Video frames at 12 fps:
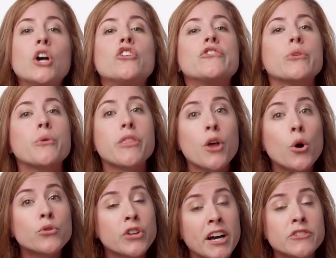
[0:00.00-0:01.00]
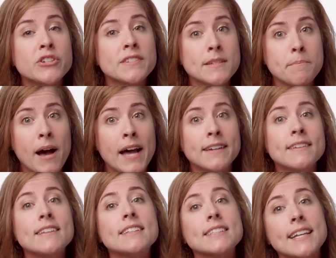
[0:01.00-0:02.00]
So, with those cautions in mind,
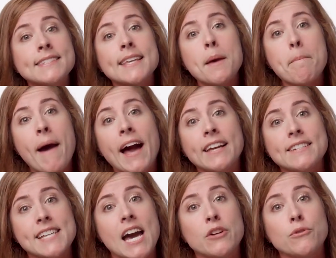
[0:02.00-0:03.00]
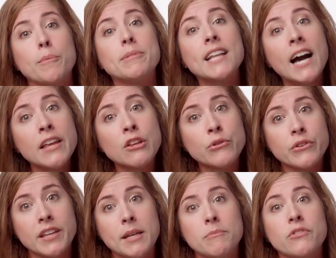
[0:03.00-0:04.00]
let's get back into how to apply those
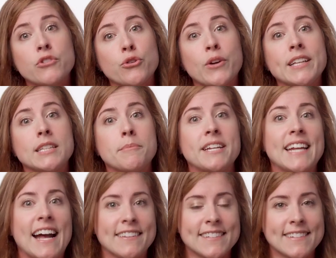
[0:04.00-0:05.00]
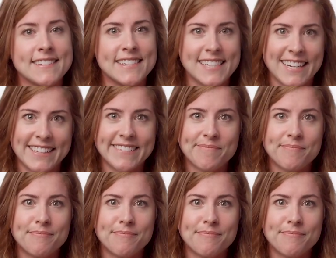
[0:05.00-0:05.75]
claims to grant limited access to data.